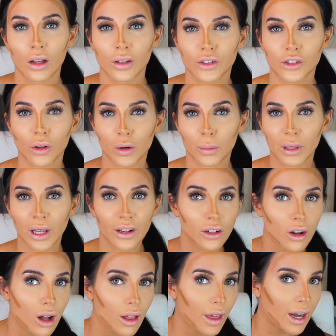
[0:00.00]
So to blend
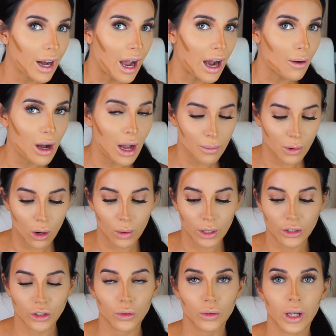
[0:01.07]
all that out, I'm
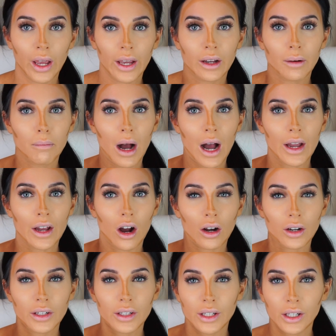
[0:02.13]
going to take my
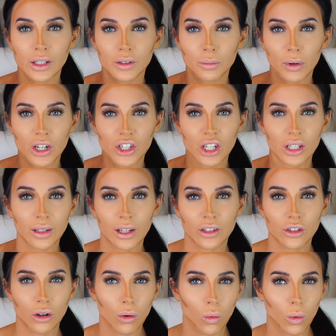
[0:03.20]
Artiste brushes. I
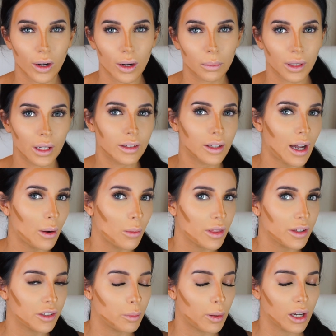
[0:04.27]
don't want to blend it out with
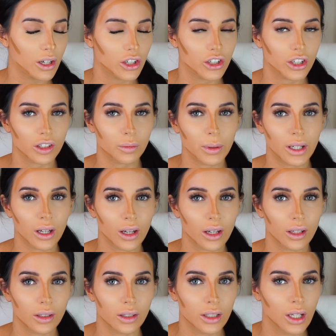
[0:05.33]
a sponge just
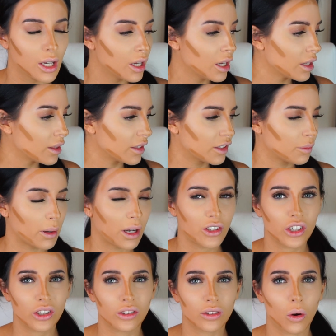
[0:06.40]
because the sponge
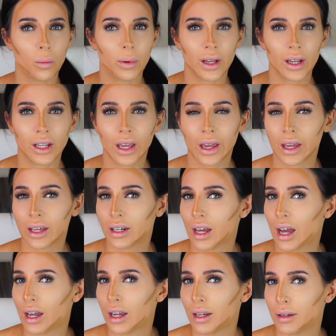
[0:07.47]
is so big and
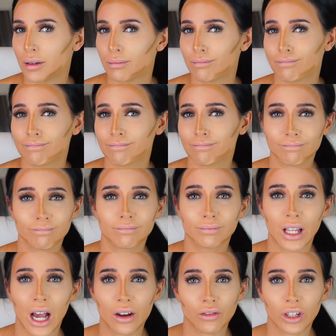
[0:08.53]
I'm
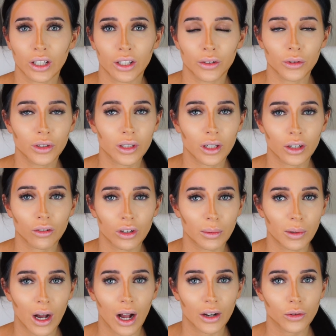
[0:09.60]
not really used to
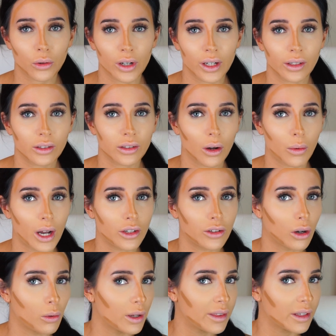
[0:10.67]
cream contouring, so I
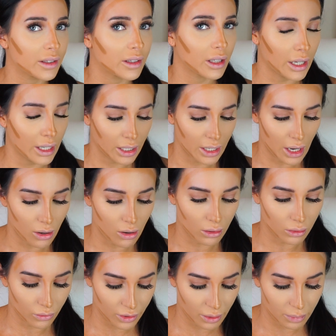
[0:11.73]
don't want this to like get
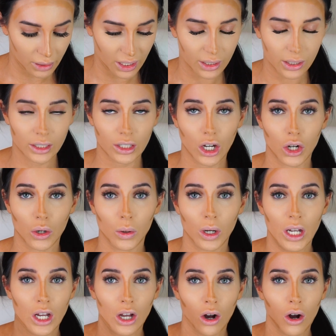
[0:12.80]
all over the place. So
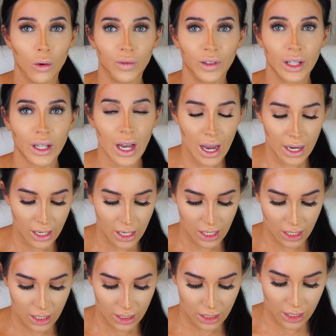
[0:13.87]
hopefully I
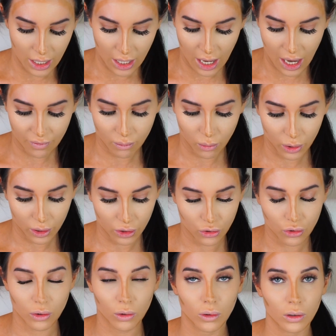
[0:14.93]
can have more
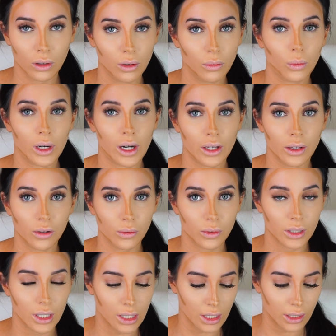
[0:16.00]
control when I
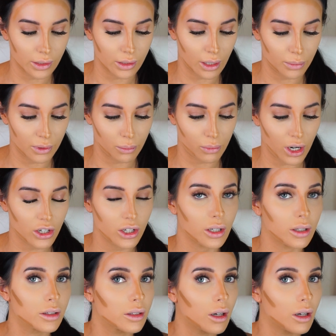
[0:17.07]
use these types of brushes.